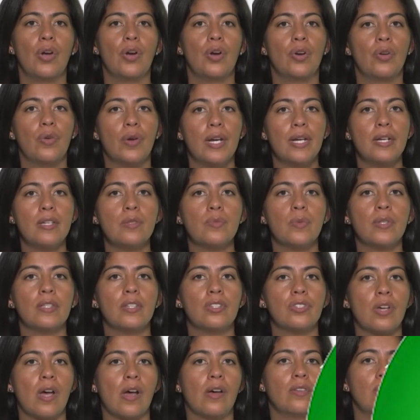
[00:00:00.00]
Green is when the
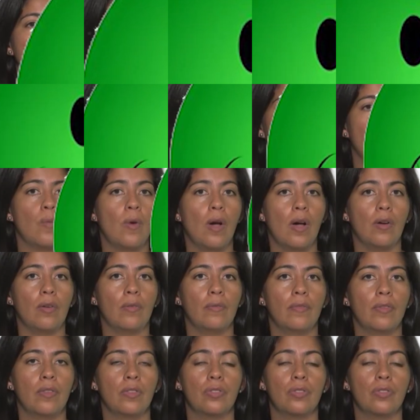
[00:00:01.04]
child is doing well.